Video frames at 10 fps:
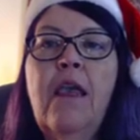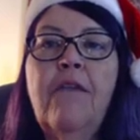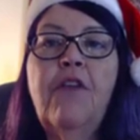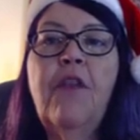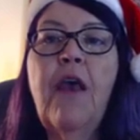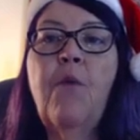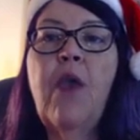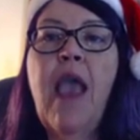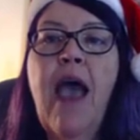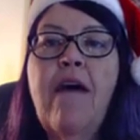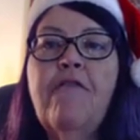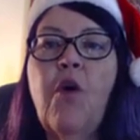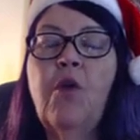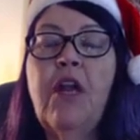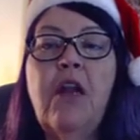Given that we have
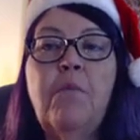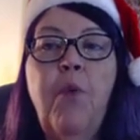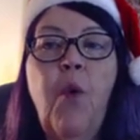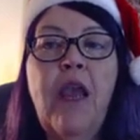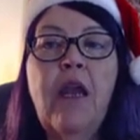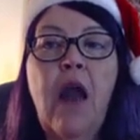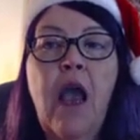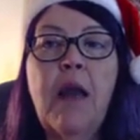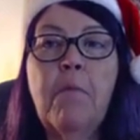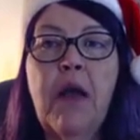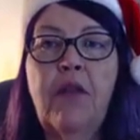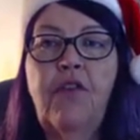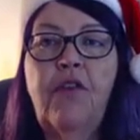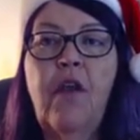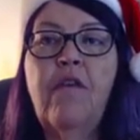only 0.9
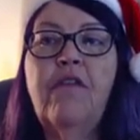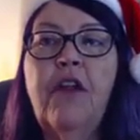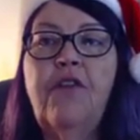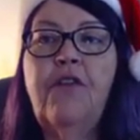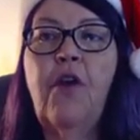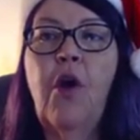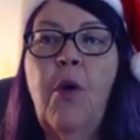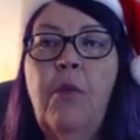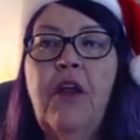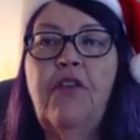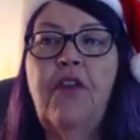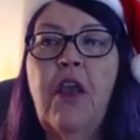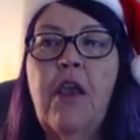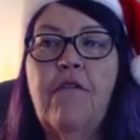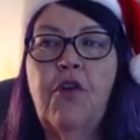months of list, home
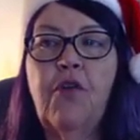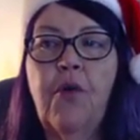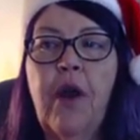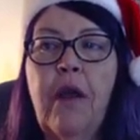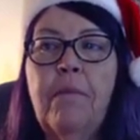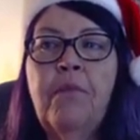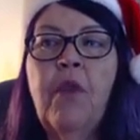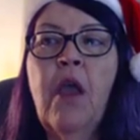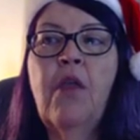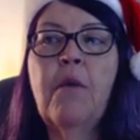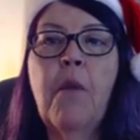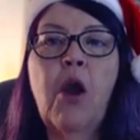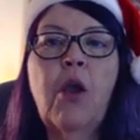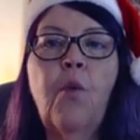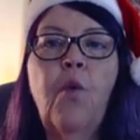listing inventory, the
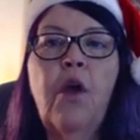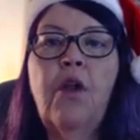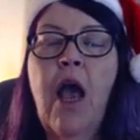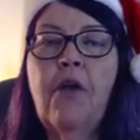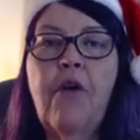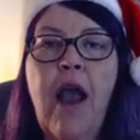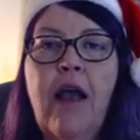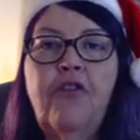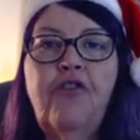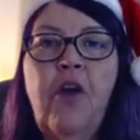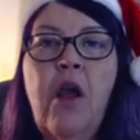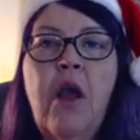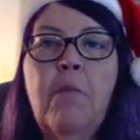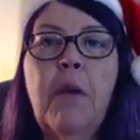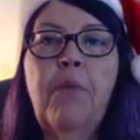market will not crash,
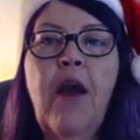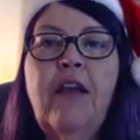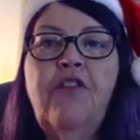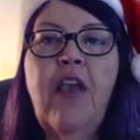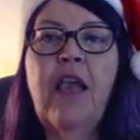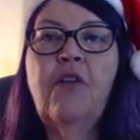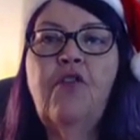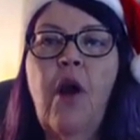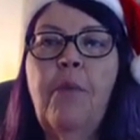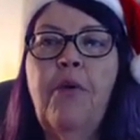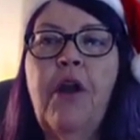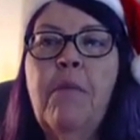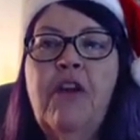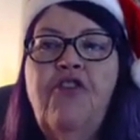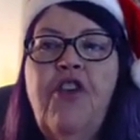but price gains are
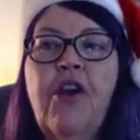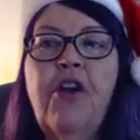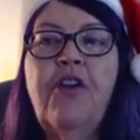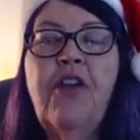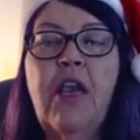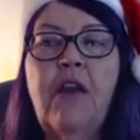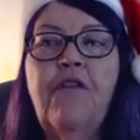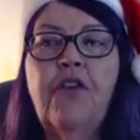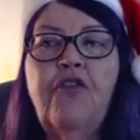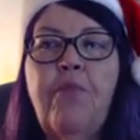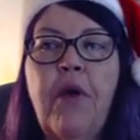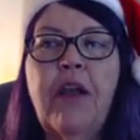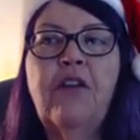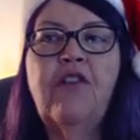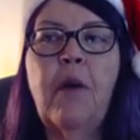pretty much guaranteed for
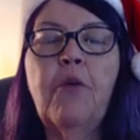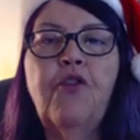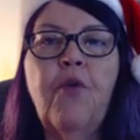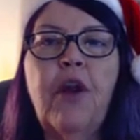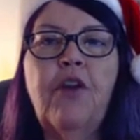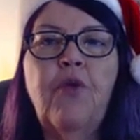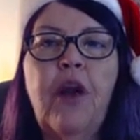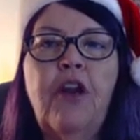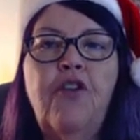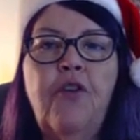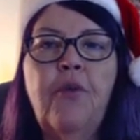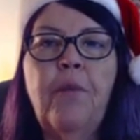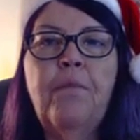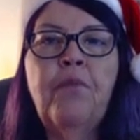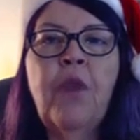spring and summer
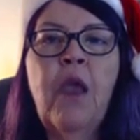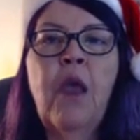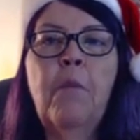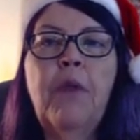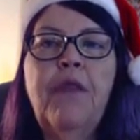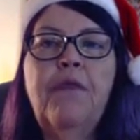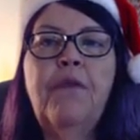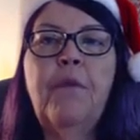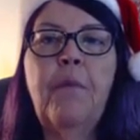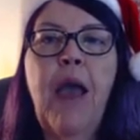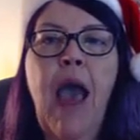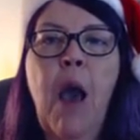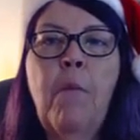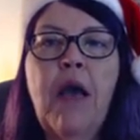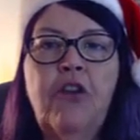2022. But
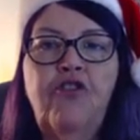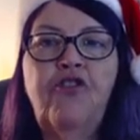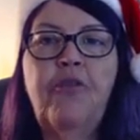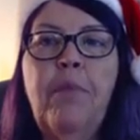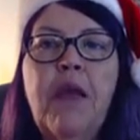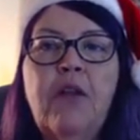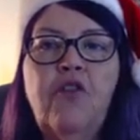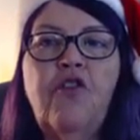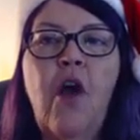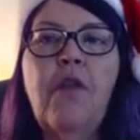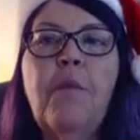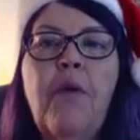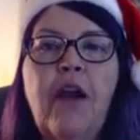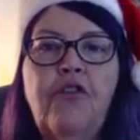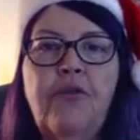how much depends on
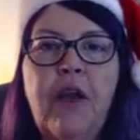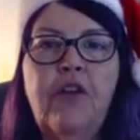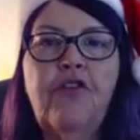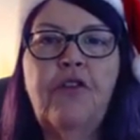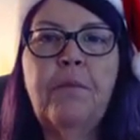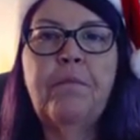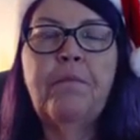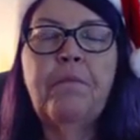the price range.